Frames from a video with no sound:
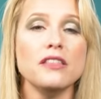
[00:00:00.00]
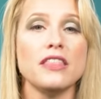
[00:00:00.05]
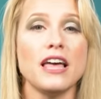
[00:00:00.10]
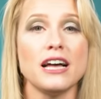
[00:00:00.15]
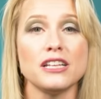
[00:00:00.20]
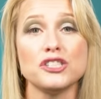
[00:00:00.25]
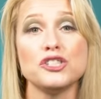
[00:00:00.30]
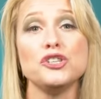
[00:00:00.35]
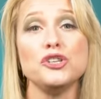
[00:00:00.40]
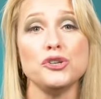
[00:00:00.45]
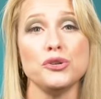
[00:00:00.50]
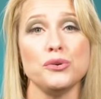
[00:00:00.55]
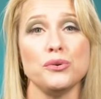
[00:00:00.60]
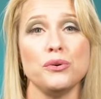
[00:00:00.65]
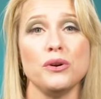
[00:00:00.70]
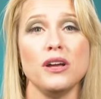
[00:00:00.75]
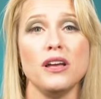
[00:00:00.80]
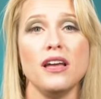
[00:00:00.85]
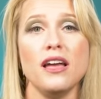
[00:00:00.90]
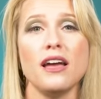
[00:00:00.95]
That's that's you.
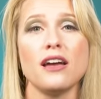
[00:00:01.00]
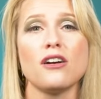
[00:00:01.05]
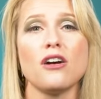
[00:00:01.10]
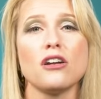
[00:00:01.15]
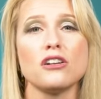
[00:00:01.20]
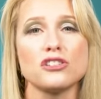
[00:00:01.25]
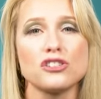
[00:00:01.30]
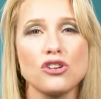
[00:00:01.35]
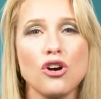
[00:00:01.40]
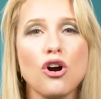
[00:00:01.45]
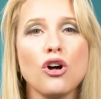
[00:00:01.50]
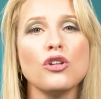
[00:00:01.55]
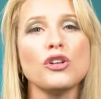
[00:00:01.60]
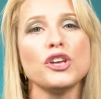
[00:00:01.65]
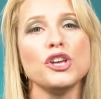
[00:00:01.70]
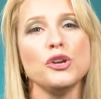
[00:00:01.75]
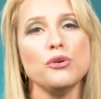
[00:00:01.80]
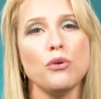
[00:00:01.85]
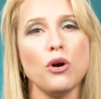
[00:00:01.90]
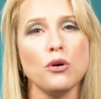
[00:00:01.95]
And God is
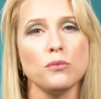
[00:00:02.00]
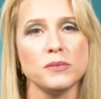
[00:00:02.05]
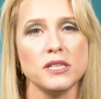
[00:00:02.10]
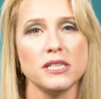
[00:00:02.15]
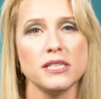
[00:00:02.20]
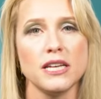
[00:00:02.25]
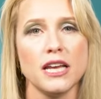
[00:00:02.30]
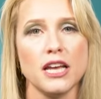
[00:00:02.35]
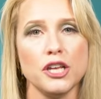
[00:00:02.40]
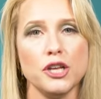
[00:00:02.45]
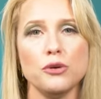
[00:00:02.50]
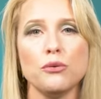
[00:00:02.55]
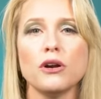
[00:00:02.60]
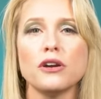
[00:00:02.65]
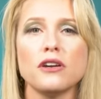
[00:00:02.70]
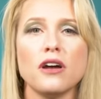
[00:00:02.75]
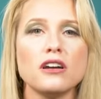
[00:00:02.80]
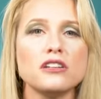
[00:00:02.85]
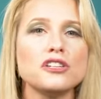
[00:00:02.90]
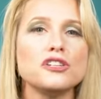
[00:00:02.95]
calling you home today. You
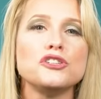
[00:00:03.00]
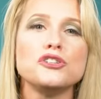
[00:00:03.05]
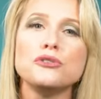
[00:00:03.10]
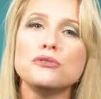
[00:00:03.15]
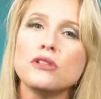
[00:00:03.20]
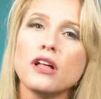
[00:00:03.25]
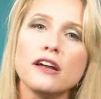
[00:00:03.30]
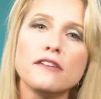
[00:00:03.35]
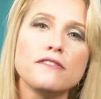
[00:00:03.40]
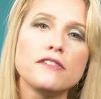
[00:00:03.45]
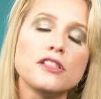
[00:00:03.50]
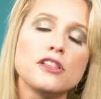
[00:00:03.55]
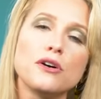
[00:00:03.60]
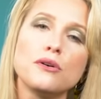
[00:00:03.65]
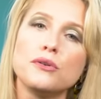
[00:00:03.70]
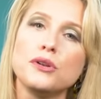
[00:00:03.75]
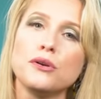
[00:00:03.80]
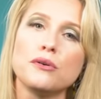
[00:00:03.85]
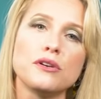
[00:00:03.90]
are not to do life alone.